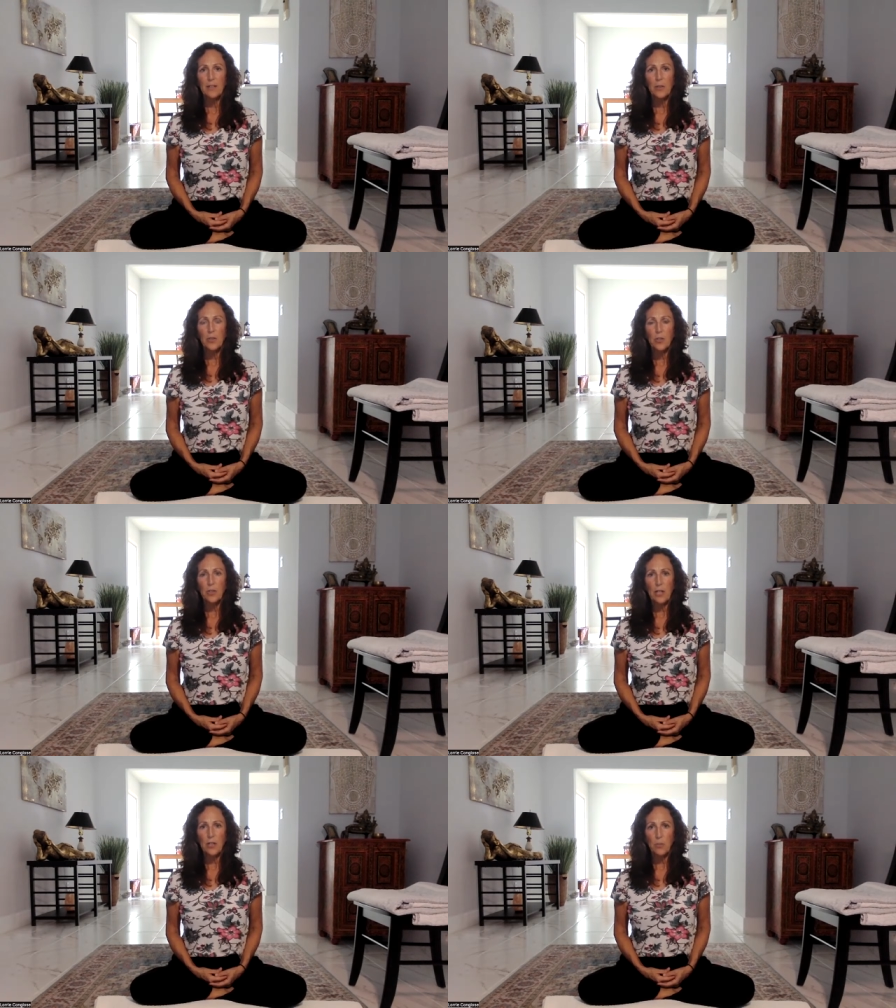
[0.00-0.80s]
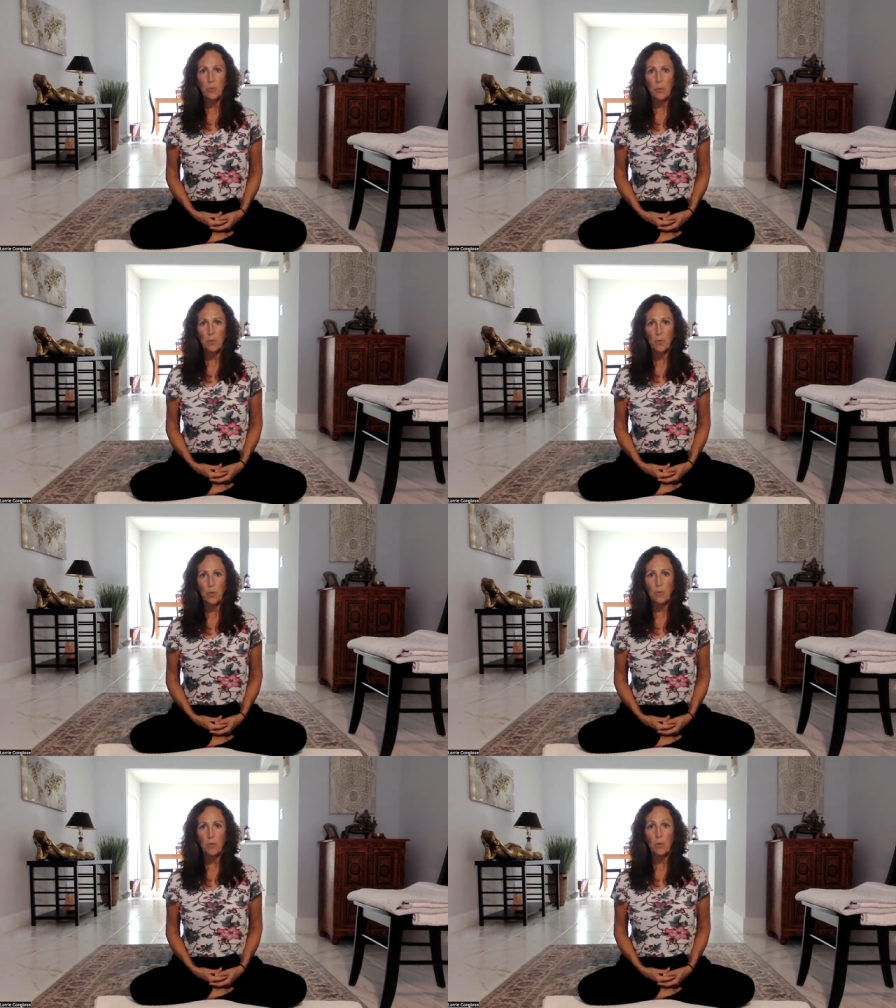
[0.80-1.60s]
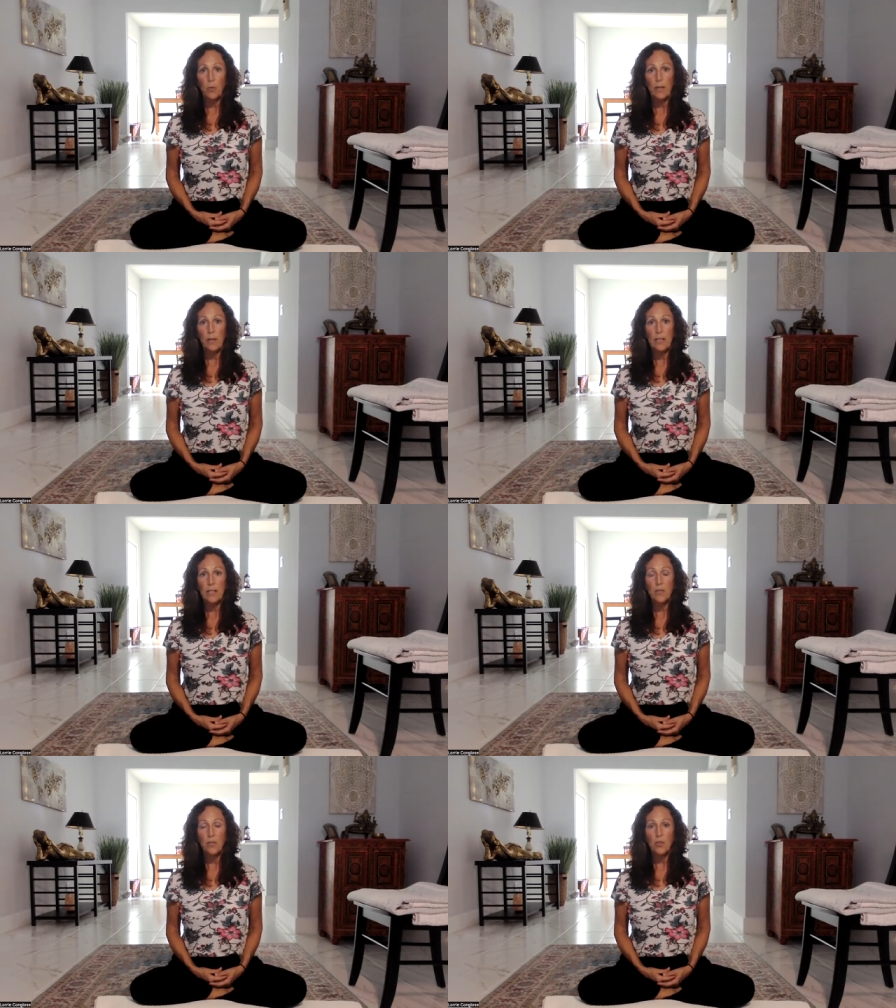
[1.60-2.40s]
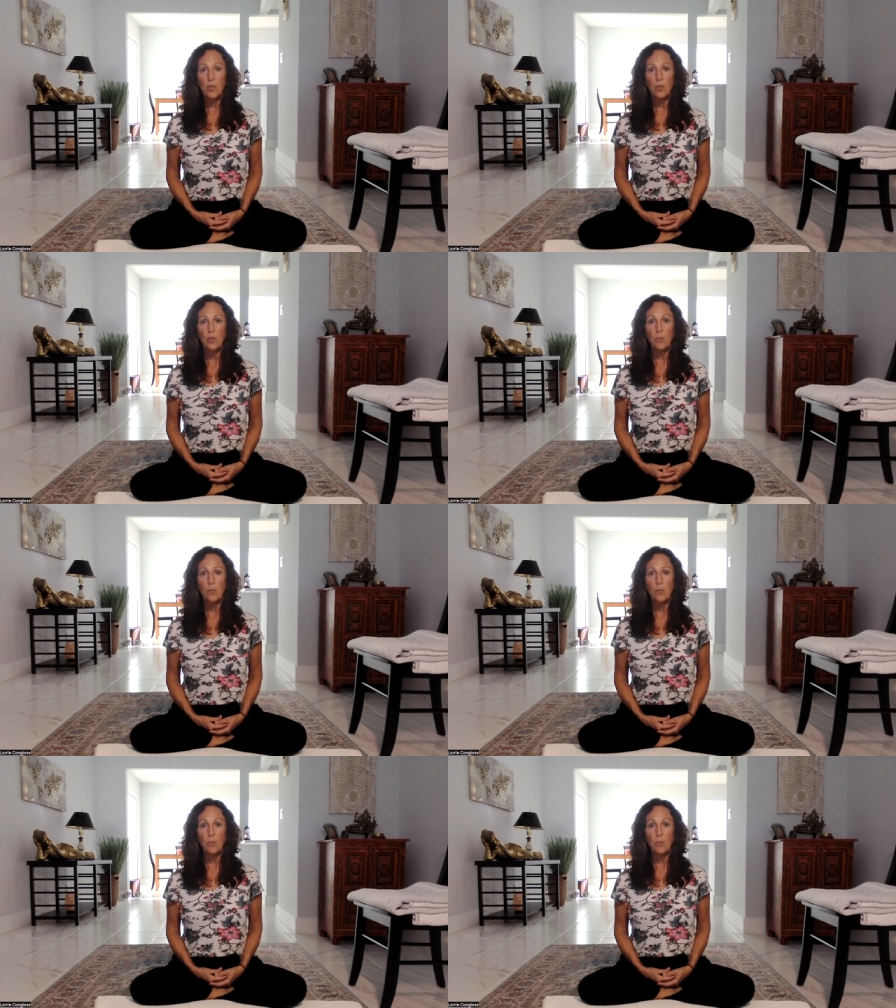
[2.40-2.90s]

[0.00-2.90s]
or as you bring more and more awareness to your